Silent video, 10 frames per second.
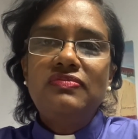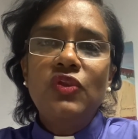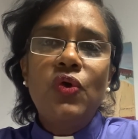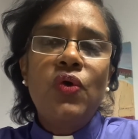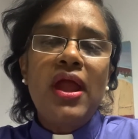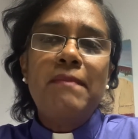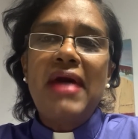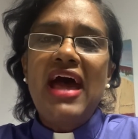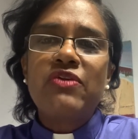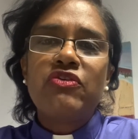or a
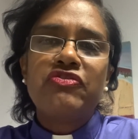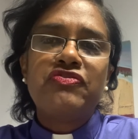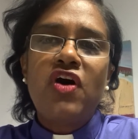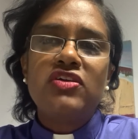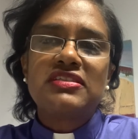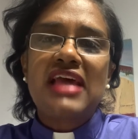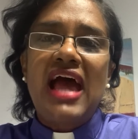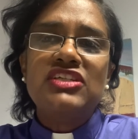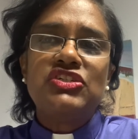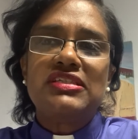matter of false
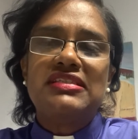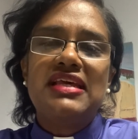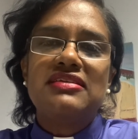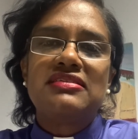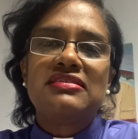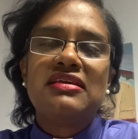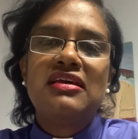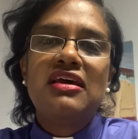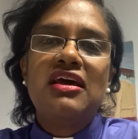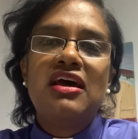consciousness,
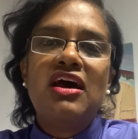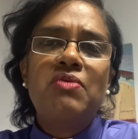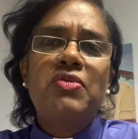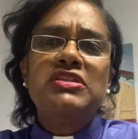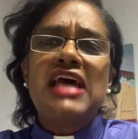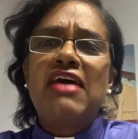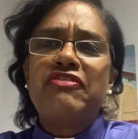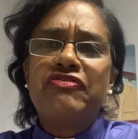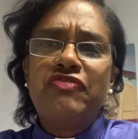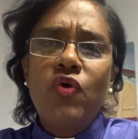but a
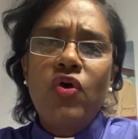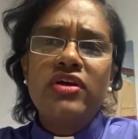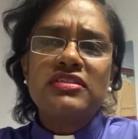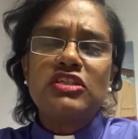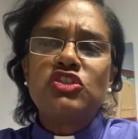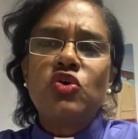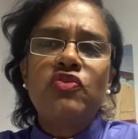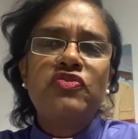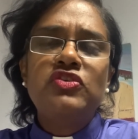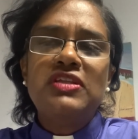force so
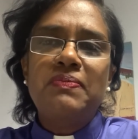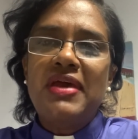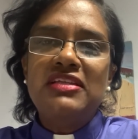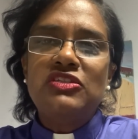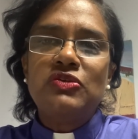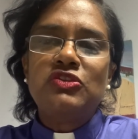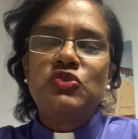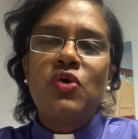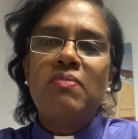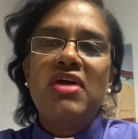fundamental
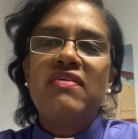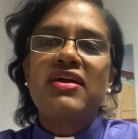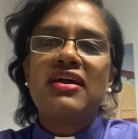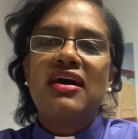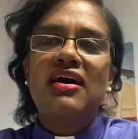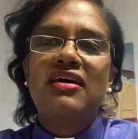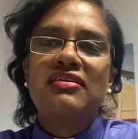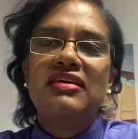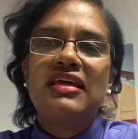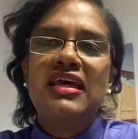to America
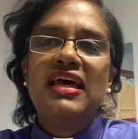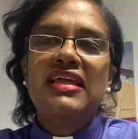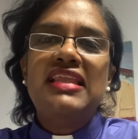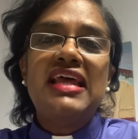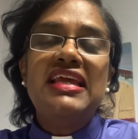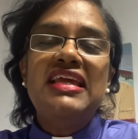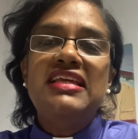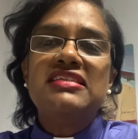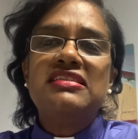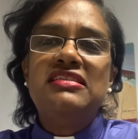that it
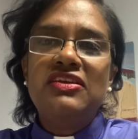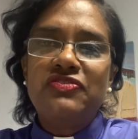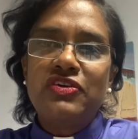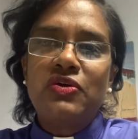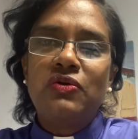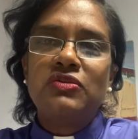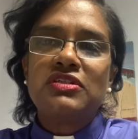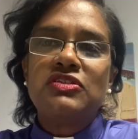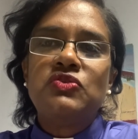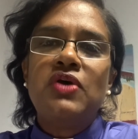is
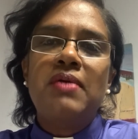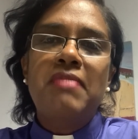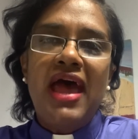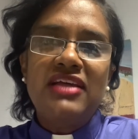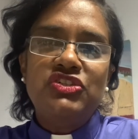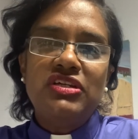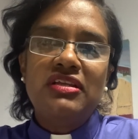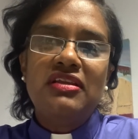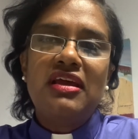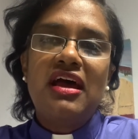difficult to
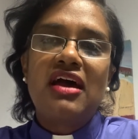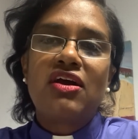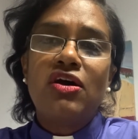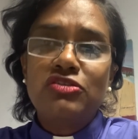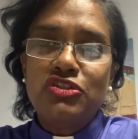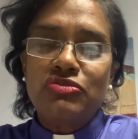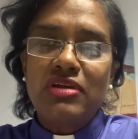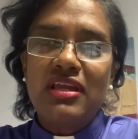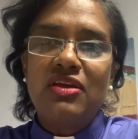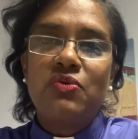imagine a
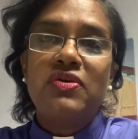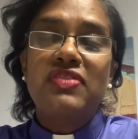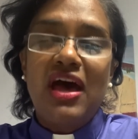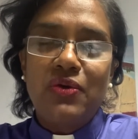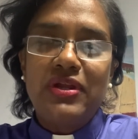country without